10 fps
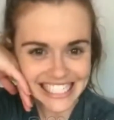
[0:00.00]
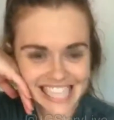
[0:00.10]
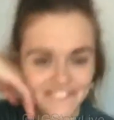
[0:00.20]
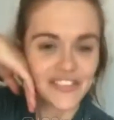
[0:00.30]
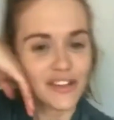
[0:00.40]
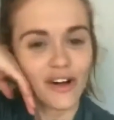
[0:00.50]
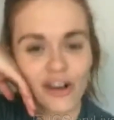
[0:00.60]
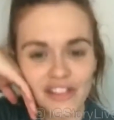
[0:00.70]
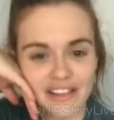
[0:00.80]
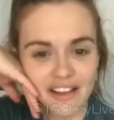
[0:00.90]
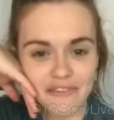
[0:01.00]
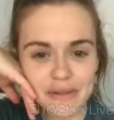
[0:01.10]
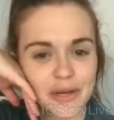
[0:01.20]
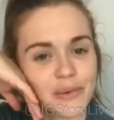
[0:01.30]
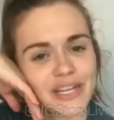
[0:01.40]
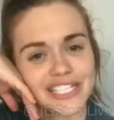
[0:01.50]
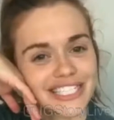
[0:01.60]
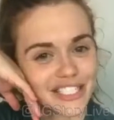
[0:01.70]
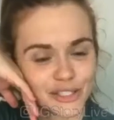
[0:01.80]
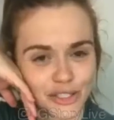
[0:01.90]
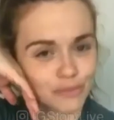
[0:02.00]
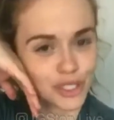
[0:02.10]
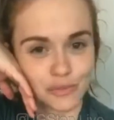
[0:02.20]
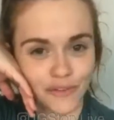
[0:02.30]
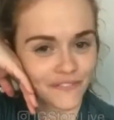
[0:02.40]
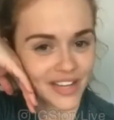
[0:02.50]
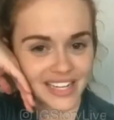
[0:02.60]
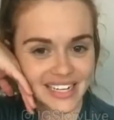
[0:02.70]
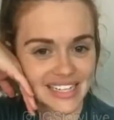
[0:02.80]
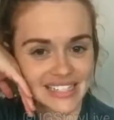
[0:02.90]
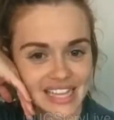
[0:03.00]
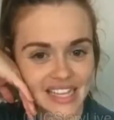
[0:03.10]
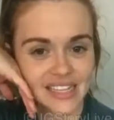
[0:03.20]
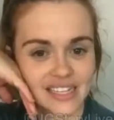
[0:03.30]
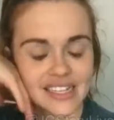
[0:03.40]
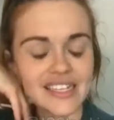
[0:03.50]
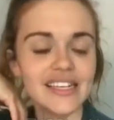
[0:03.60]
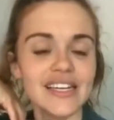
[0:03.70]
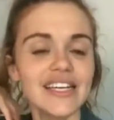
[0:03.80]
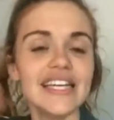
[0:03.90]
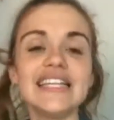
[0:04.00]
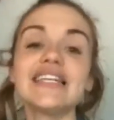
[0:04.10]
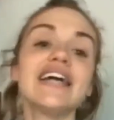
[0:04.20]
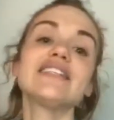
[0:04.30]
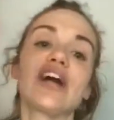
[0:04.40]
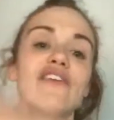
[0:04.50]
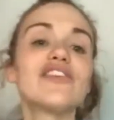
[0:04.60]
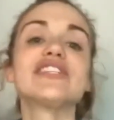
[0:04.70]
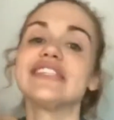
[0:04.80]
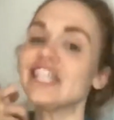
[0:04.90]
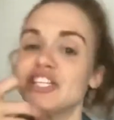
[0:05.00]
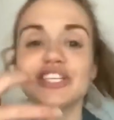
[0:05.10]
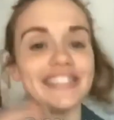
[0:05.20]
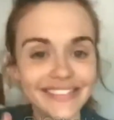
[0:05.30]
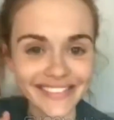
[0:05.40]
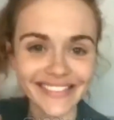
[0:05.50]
I feel all the love, but questions are so much more fun because they entice conversation.